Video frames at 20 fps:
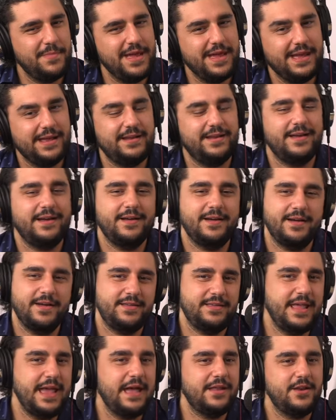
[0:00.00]
Man, uh,
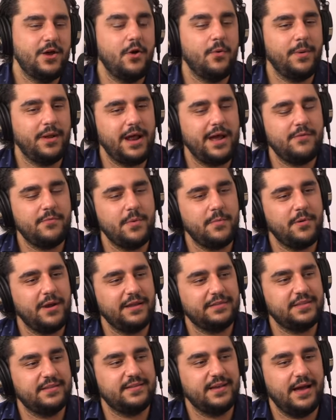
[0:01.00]
yeah, no, but I remember
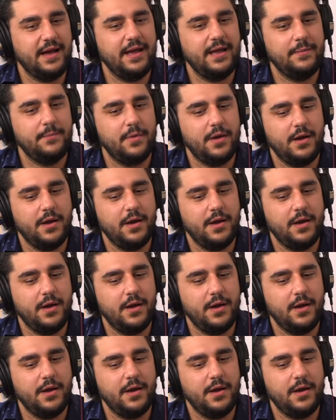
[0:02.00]
at the time.